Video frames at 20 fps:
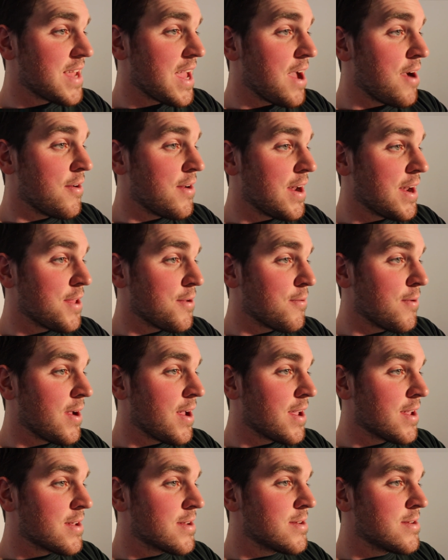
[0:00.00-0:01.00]
town
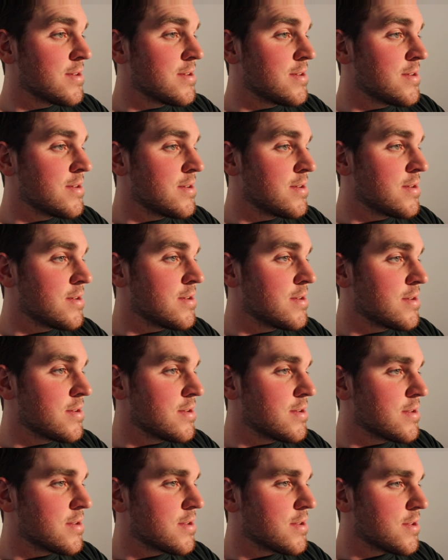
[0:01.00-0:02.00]
anyway.
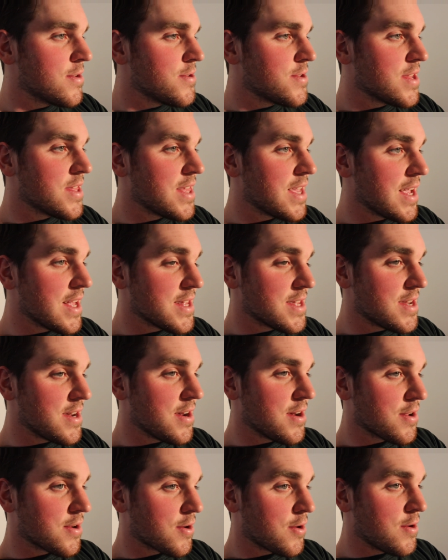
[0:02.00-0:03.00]
You said the
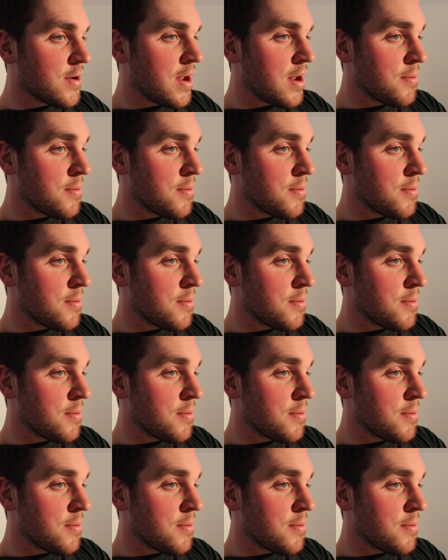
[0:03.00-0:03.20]
incident occurred